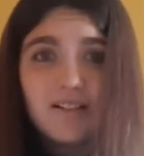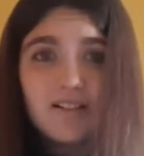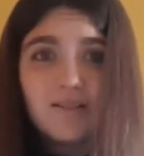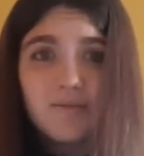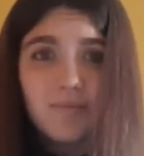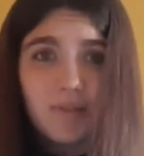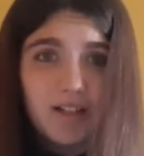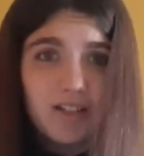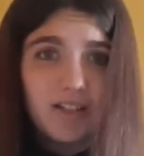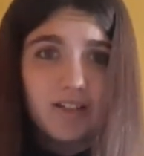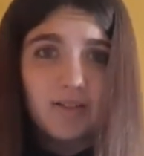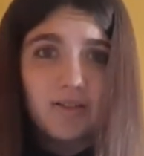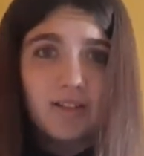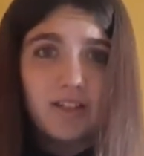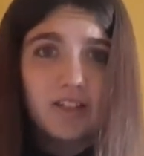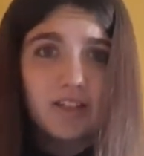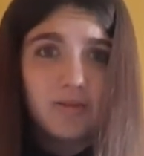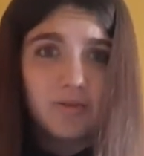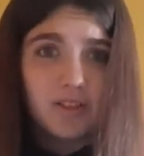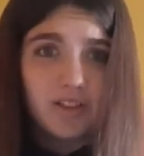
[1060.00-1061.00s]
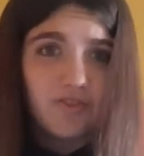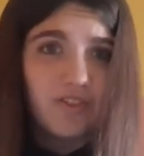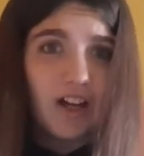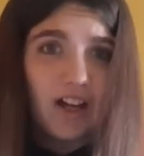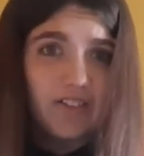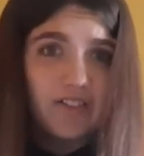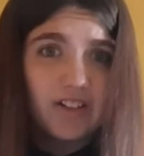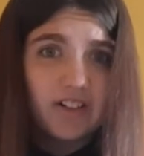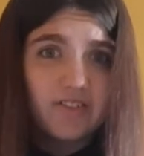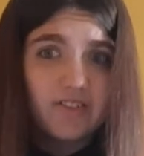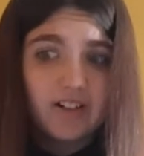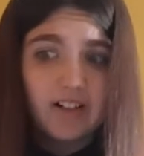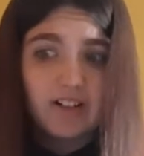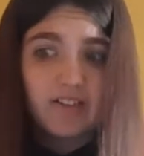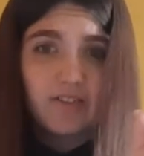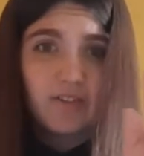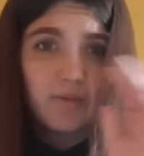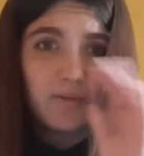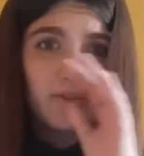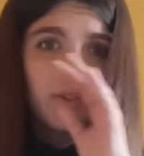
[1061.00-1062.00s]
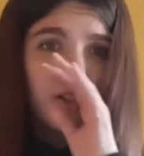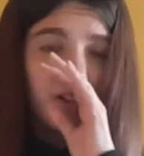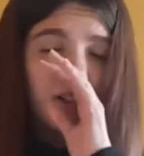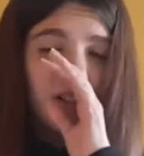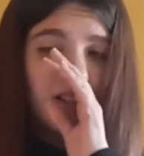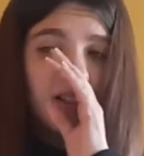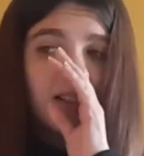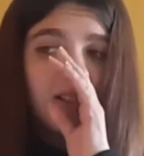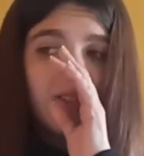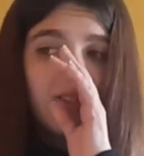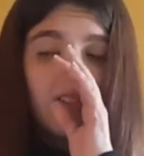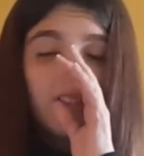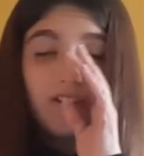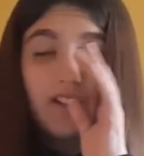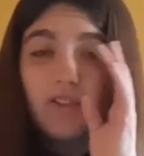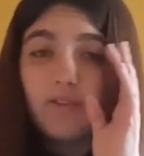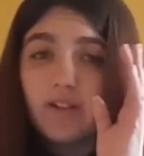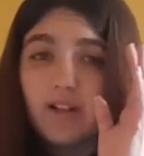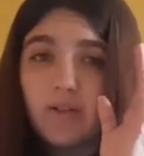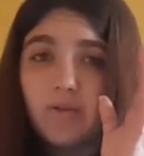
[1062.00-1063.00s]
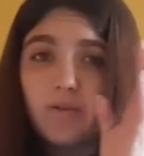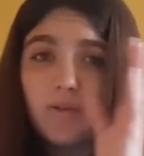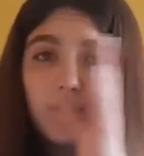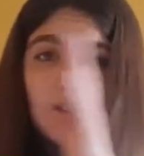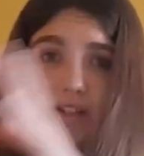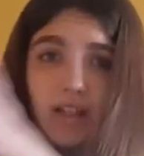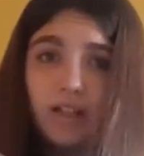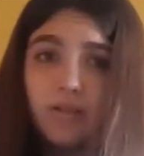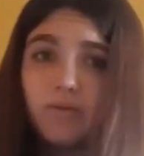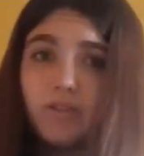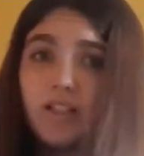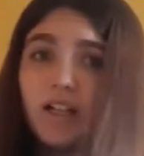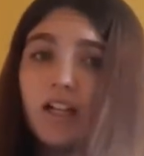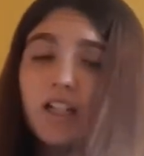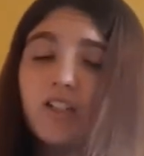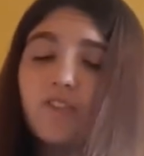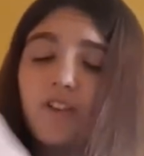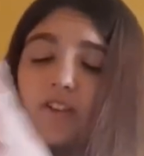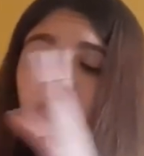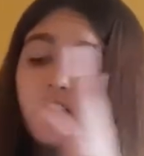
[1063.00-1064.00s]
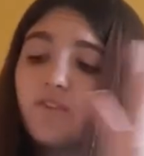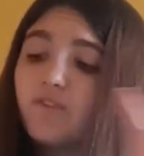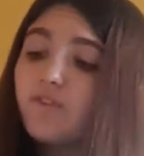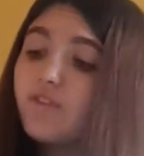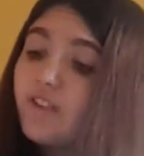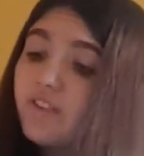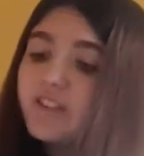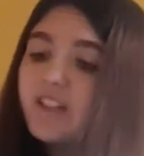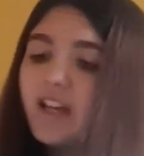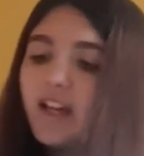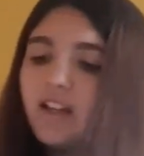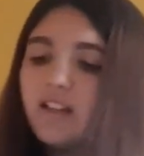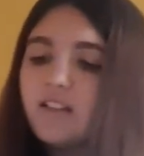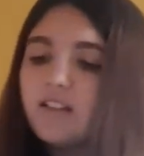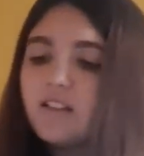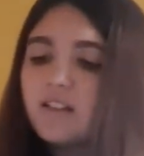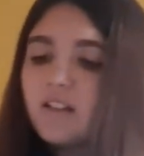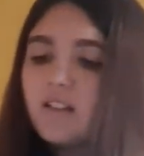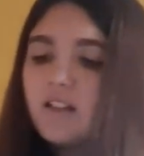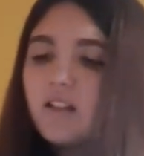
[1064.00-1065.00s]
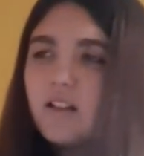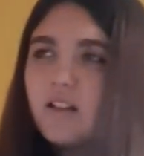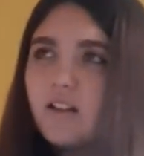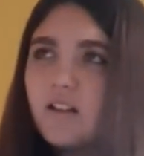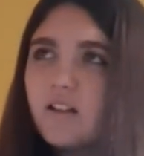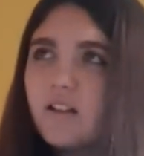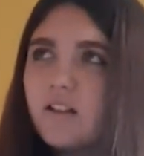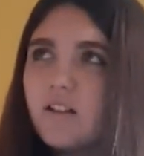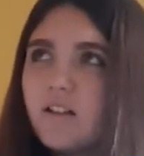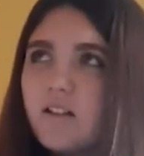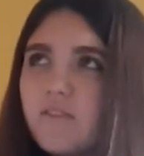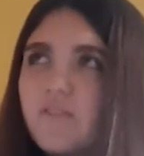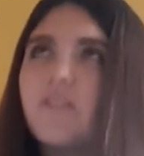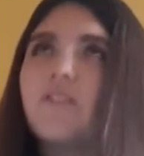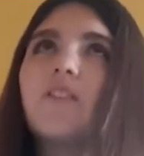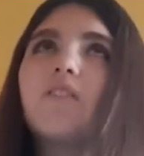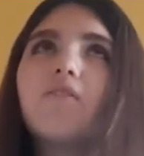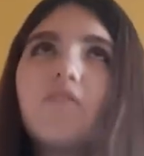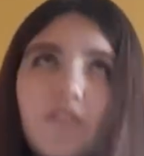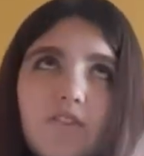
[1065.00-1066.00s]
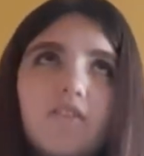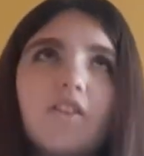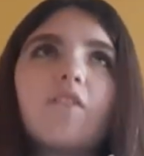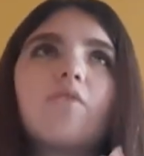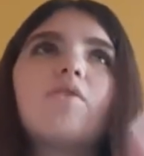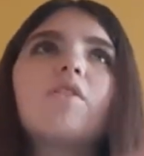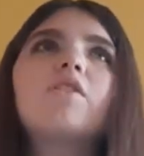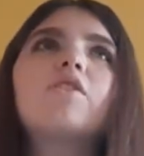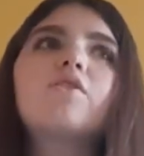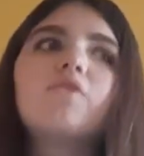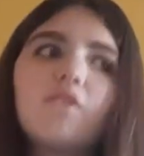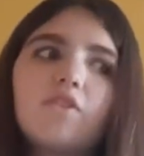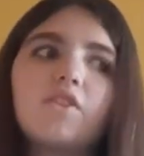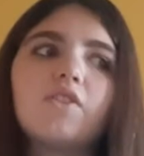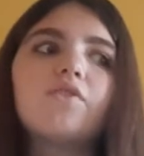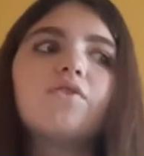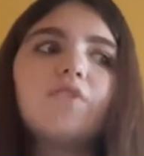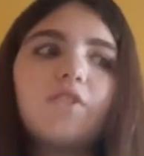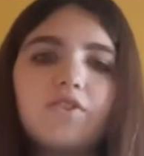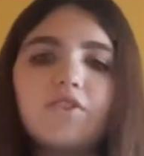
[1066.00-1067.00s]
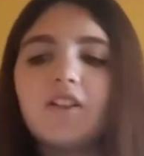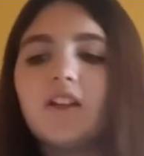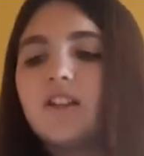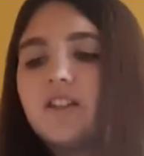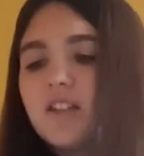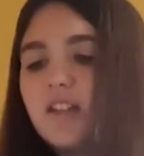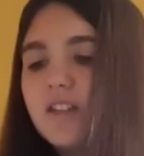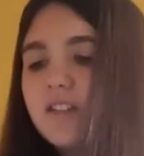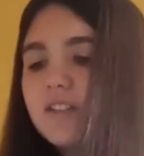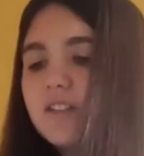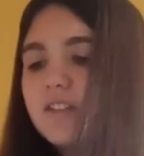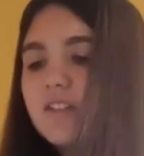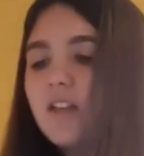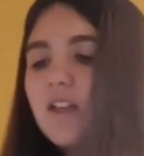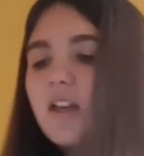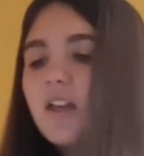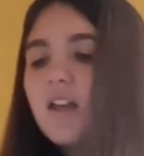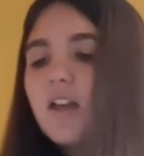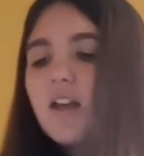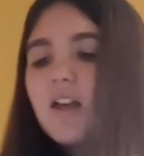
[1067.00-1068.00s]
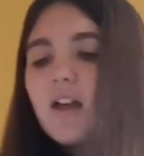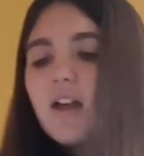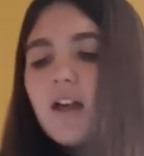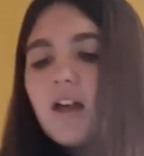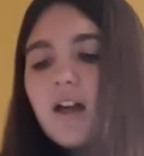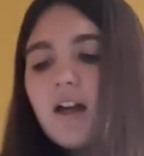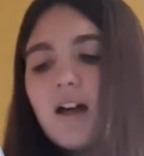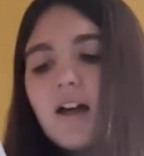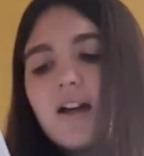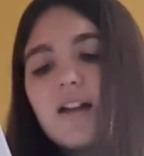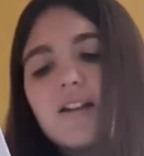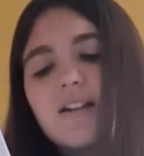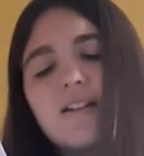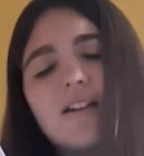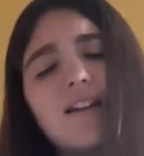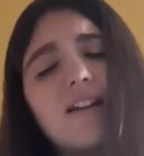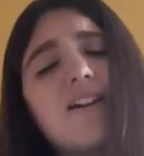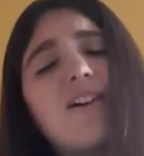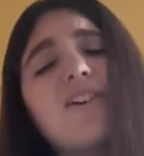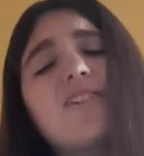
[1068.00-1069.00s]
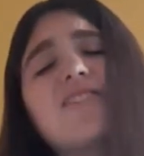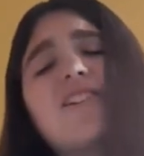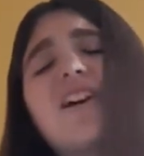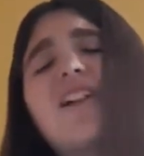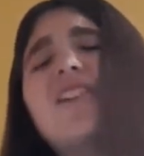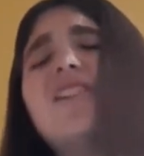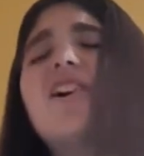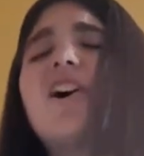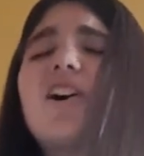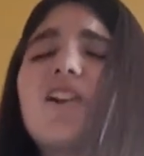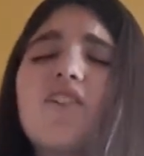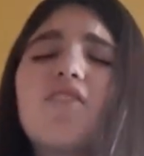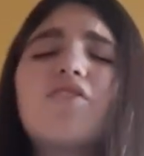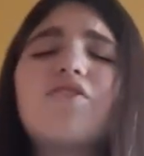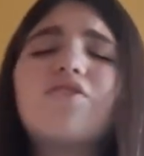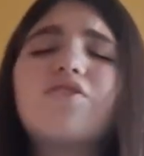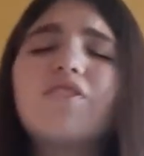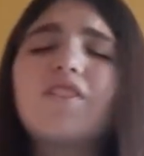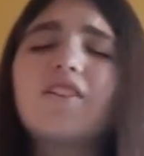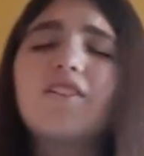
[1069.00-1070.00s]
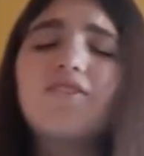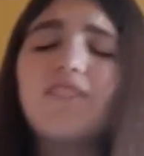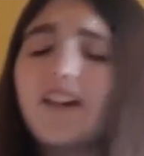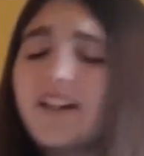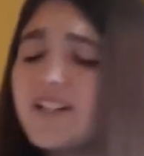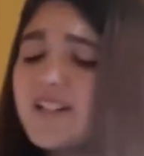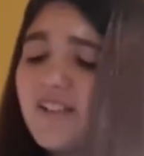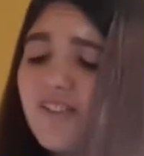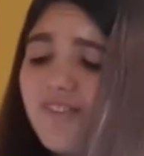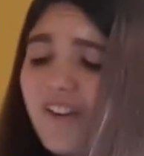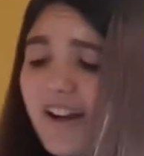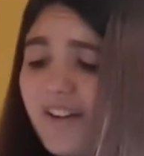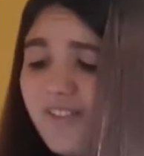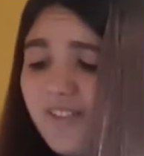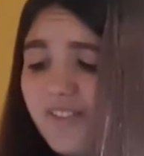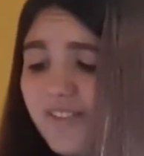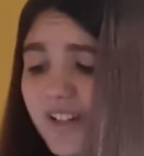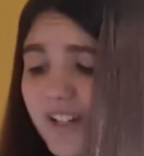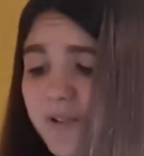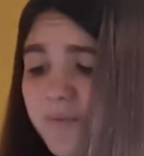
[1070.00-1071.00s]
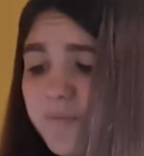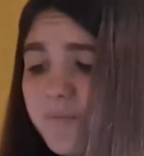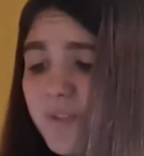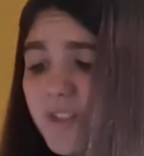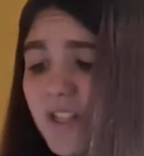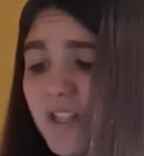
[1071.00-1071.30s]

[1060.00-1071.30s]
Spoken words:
Mind you, this was a 5-year reign from 1453, when Edward died, to 1558. 1553 to 1558, yes. And it caused a lot of factional rivalry.